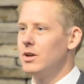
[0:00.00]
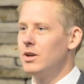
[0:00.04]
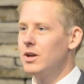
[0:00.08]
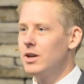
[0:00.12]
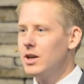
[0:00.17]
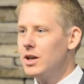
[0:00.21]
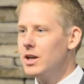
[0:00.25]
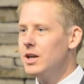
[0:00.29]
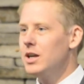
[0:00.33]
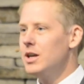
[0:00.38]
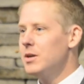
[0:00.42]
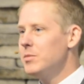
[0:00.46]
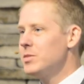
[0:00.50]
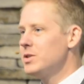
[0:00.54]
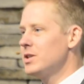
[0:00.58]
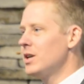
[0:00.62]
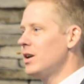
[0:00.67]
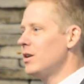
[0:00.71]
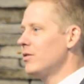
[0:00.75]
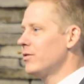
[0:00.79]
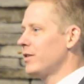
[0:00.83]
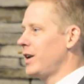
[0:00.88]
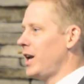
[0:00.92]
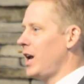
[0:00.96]
He
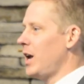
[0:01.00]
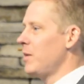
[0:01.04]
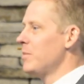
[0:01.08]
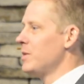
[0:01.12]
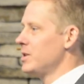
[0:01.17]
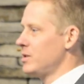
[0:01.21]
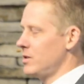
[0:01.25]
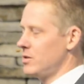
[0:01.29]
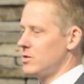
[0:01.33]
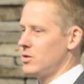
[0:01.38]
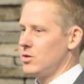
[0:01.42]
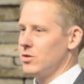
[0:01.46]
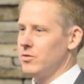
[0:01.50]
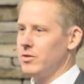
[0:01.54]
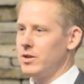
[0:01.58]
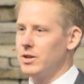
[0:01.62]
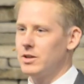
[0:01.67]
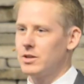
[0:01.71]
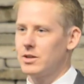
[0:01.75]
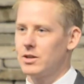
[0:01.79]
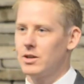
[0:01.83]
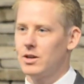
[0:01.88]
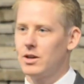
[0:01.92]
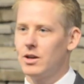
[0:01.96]
himself came as a
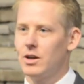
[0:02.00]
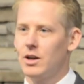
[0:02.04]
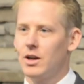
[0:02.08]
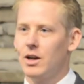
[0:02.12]
servant.